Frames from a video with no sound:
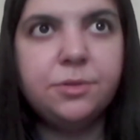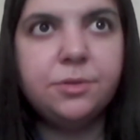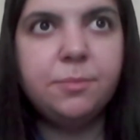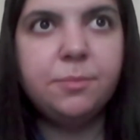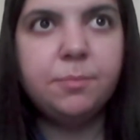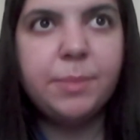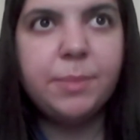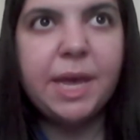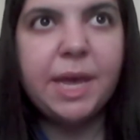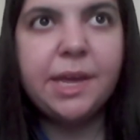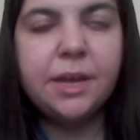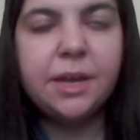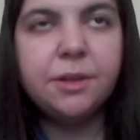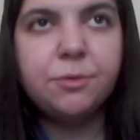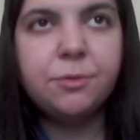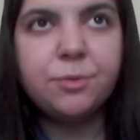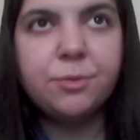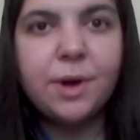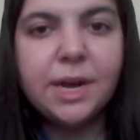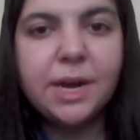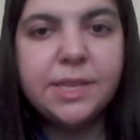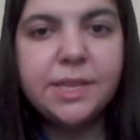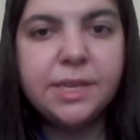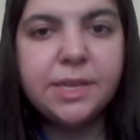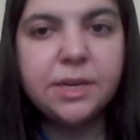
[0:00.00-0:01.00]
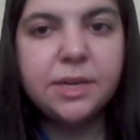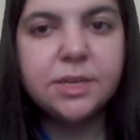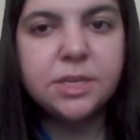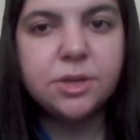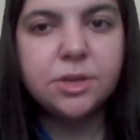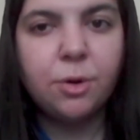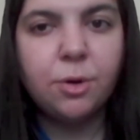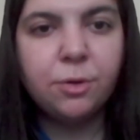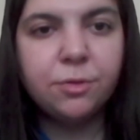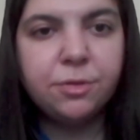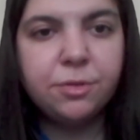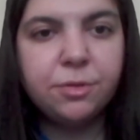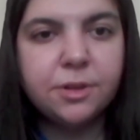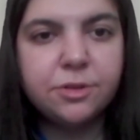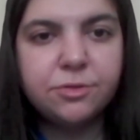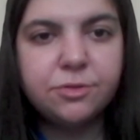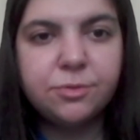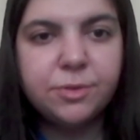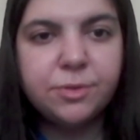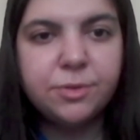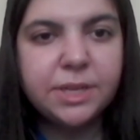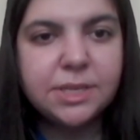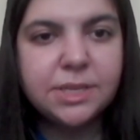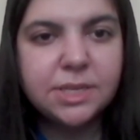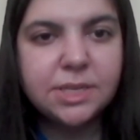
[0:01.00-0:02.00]
making writings on the
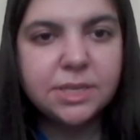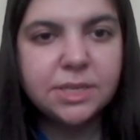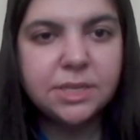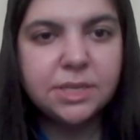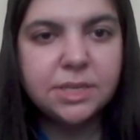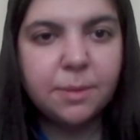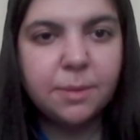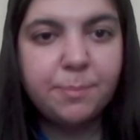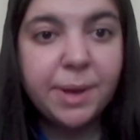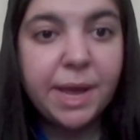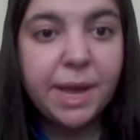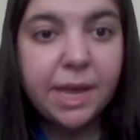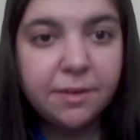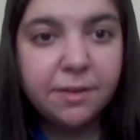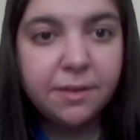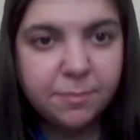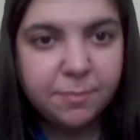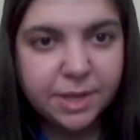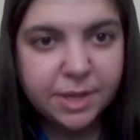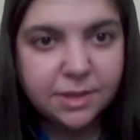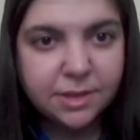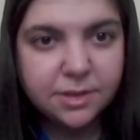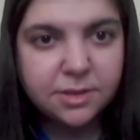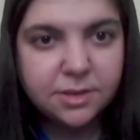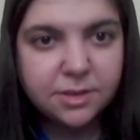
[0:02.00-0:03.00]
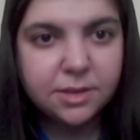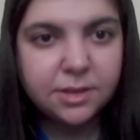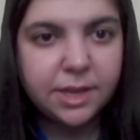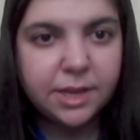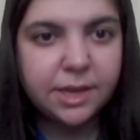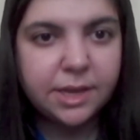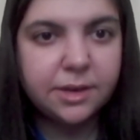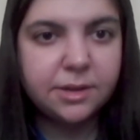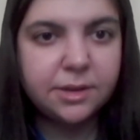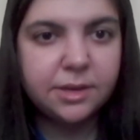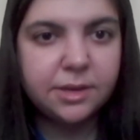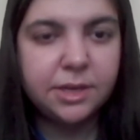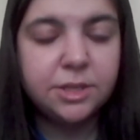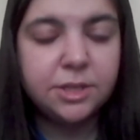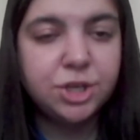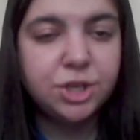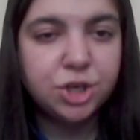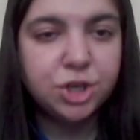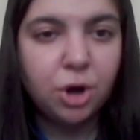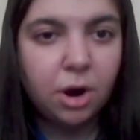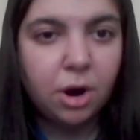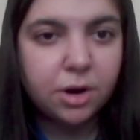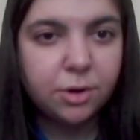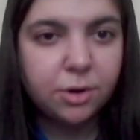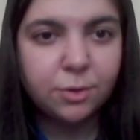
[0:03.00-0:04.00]
streets pavement, like in
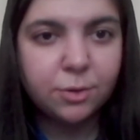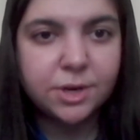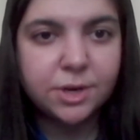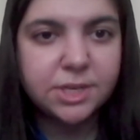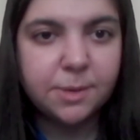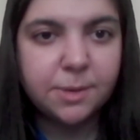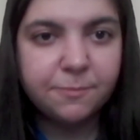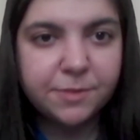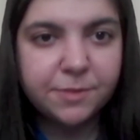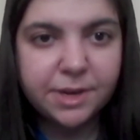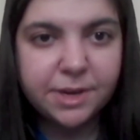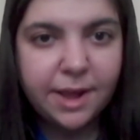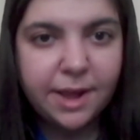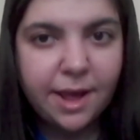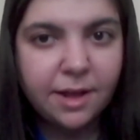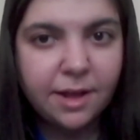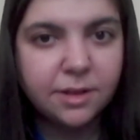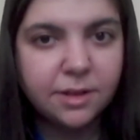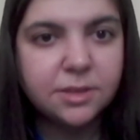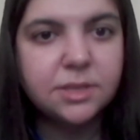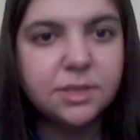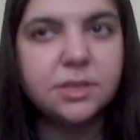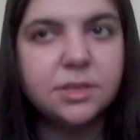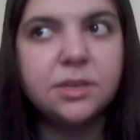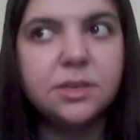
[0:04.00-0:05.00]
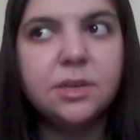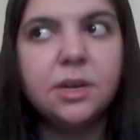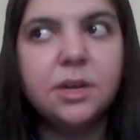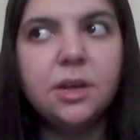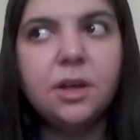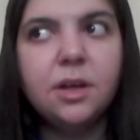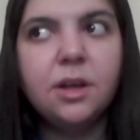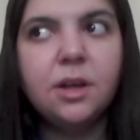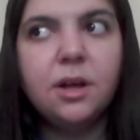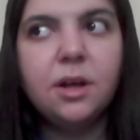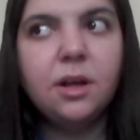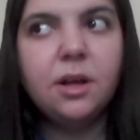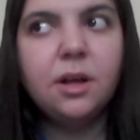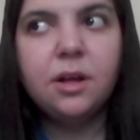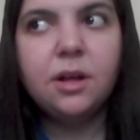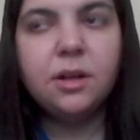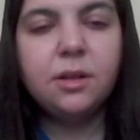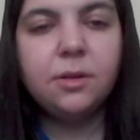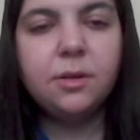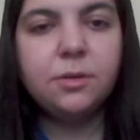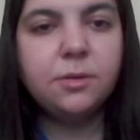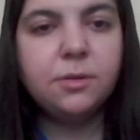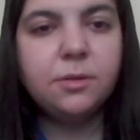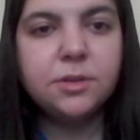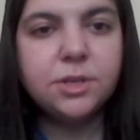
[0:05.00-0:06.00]
chalk or something else.
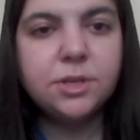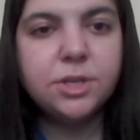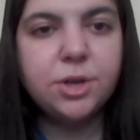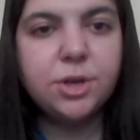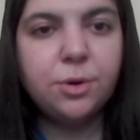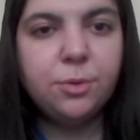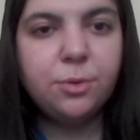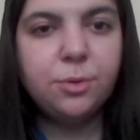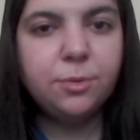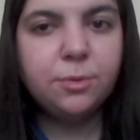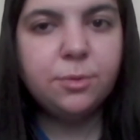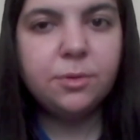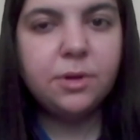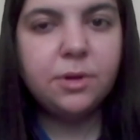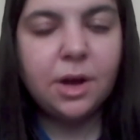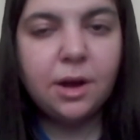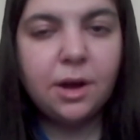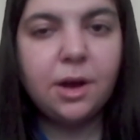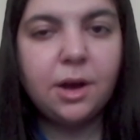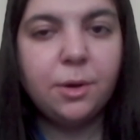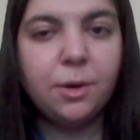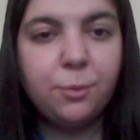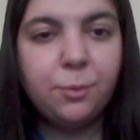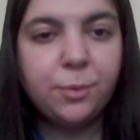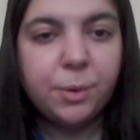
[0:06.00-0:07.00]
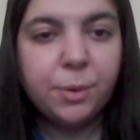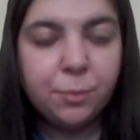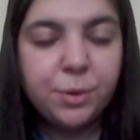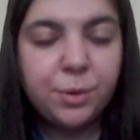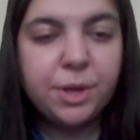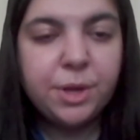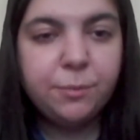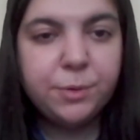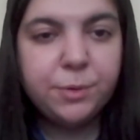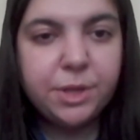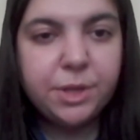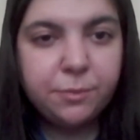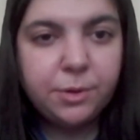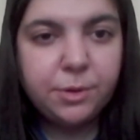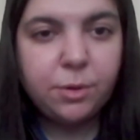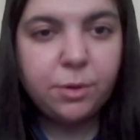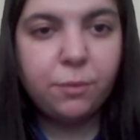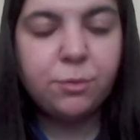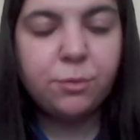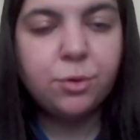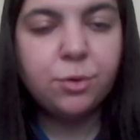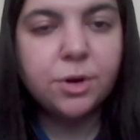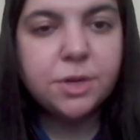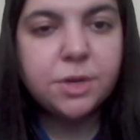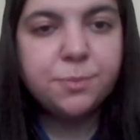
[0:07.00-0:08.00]
So
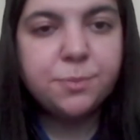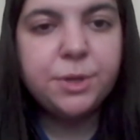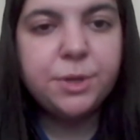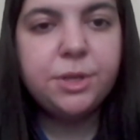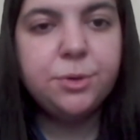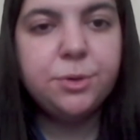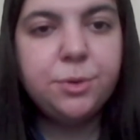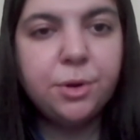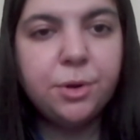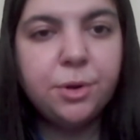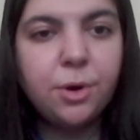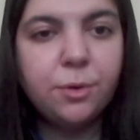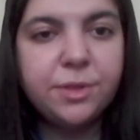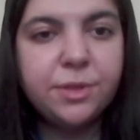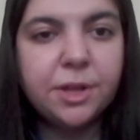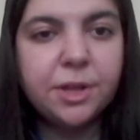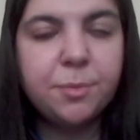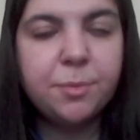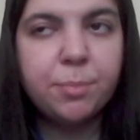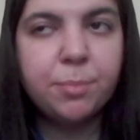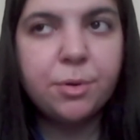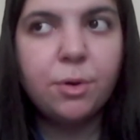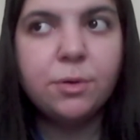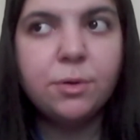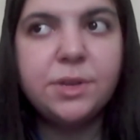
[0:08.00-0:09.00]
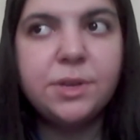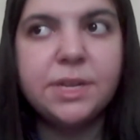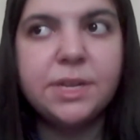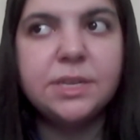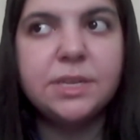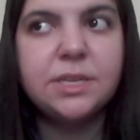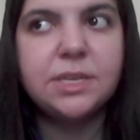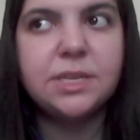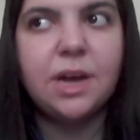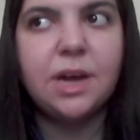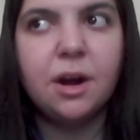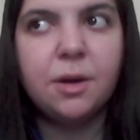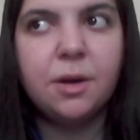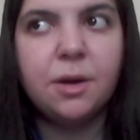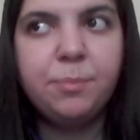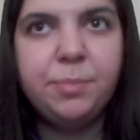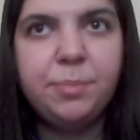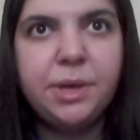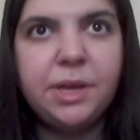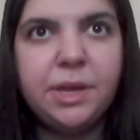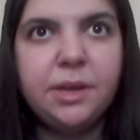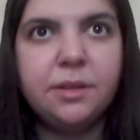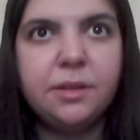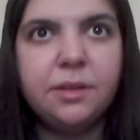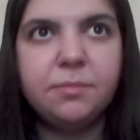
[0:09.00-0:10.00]
we do know that protests are
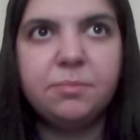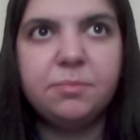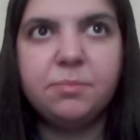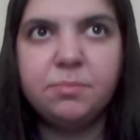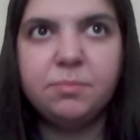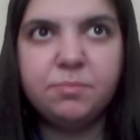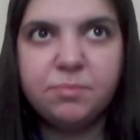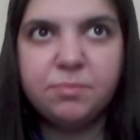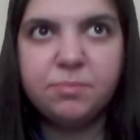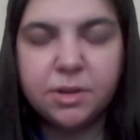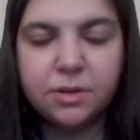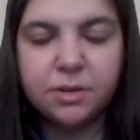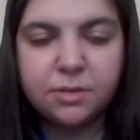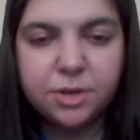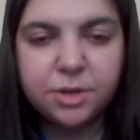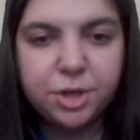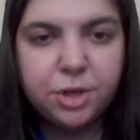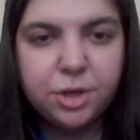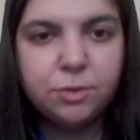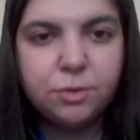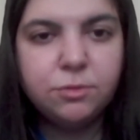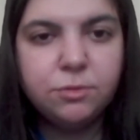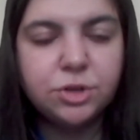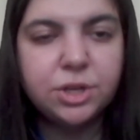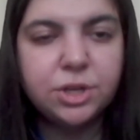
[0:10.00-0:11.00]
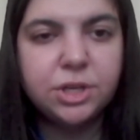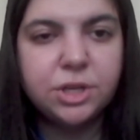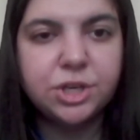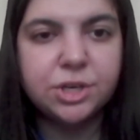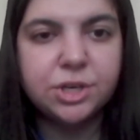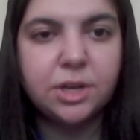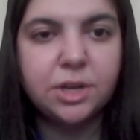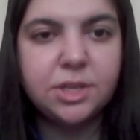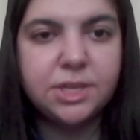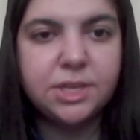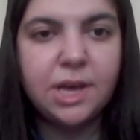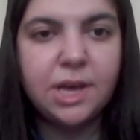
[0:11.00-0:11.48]
being hugely shut